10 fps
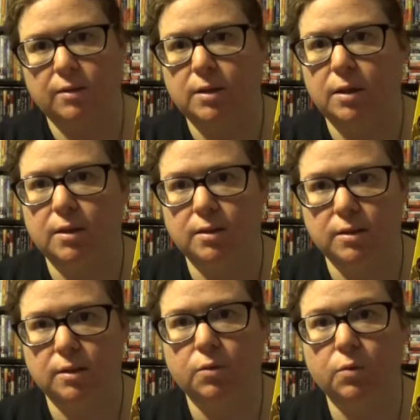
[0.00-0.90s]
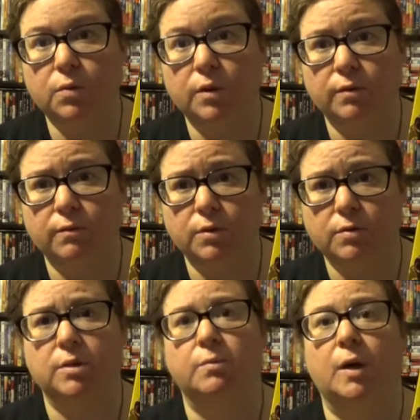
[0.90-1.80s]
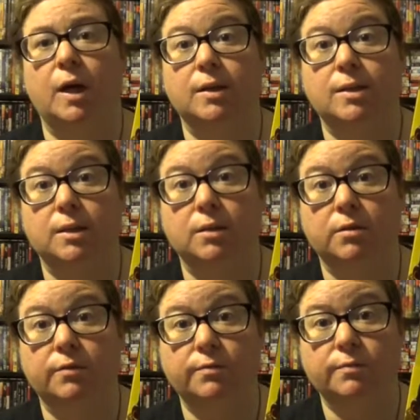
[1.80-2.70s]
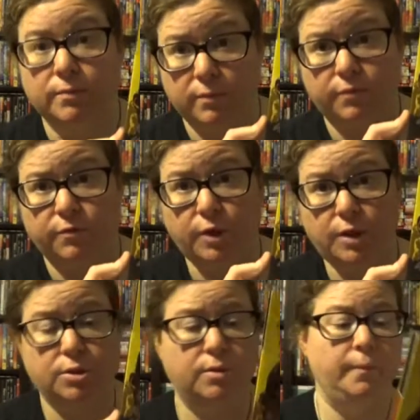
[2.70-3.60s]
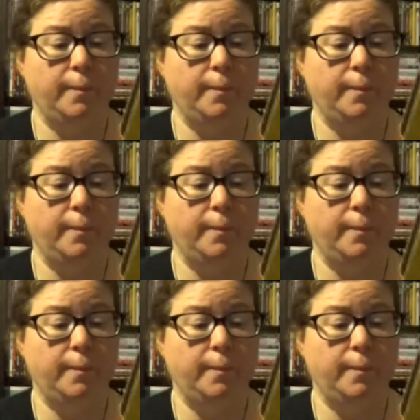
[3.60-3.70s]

Tons of cool interviews and behind the scenes footage.